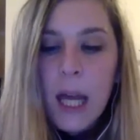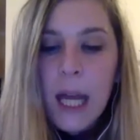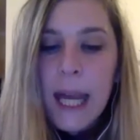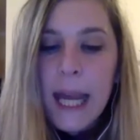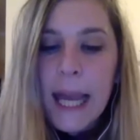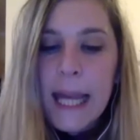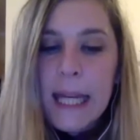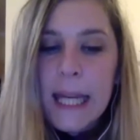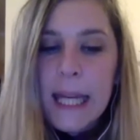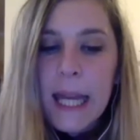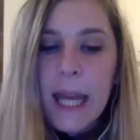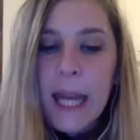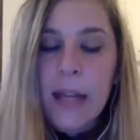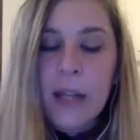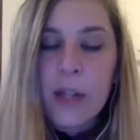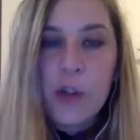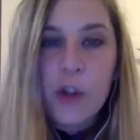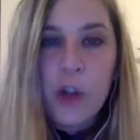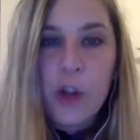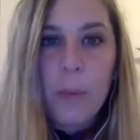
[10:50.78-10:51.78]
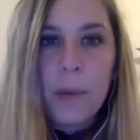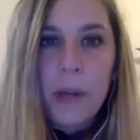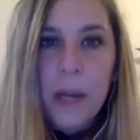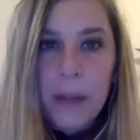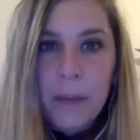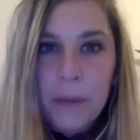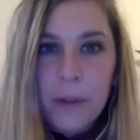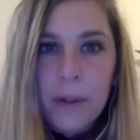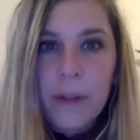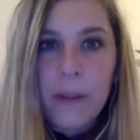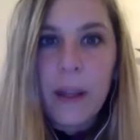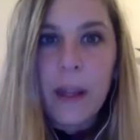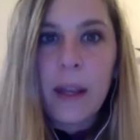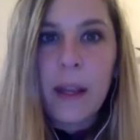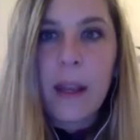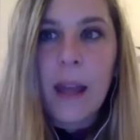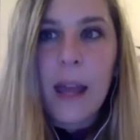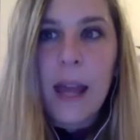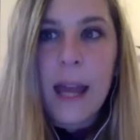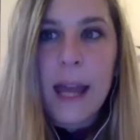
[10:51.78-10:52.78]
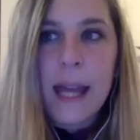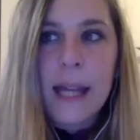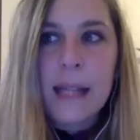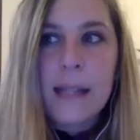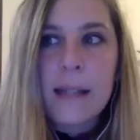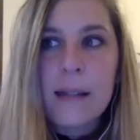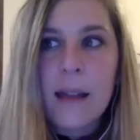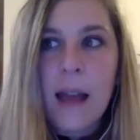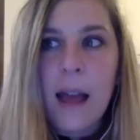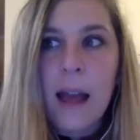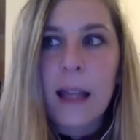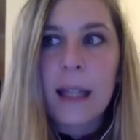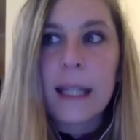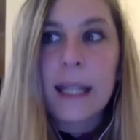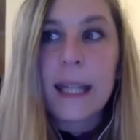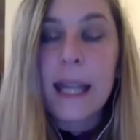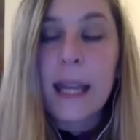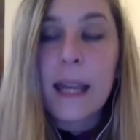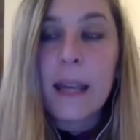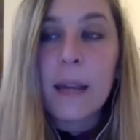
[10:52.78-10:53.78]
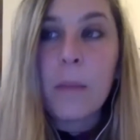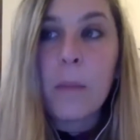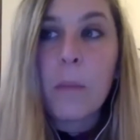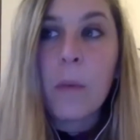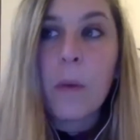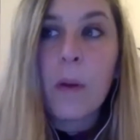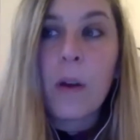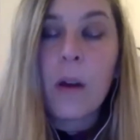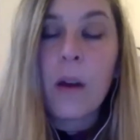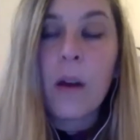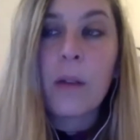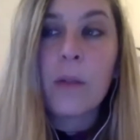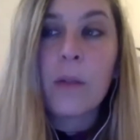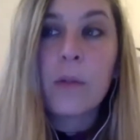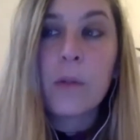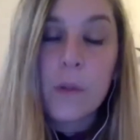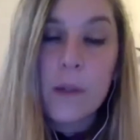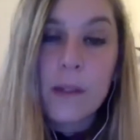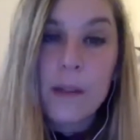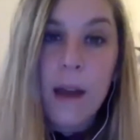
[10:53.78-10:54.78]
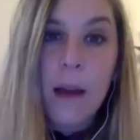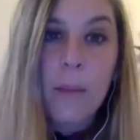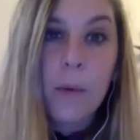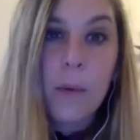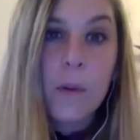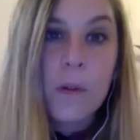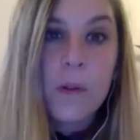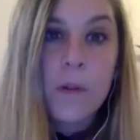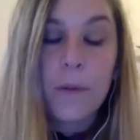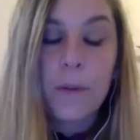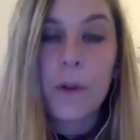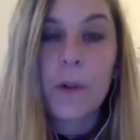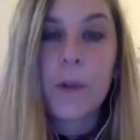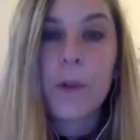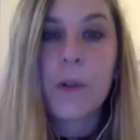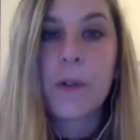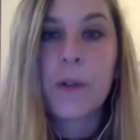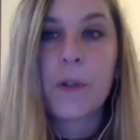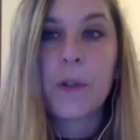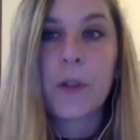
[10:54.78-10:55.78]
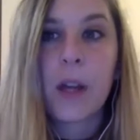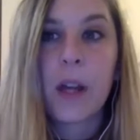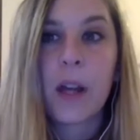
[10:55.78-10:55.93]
and I had a job and everything. And I came to Samos first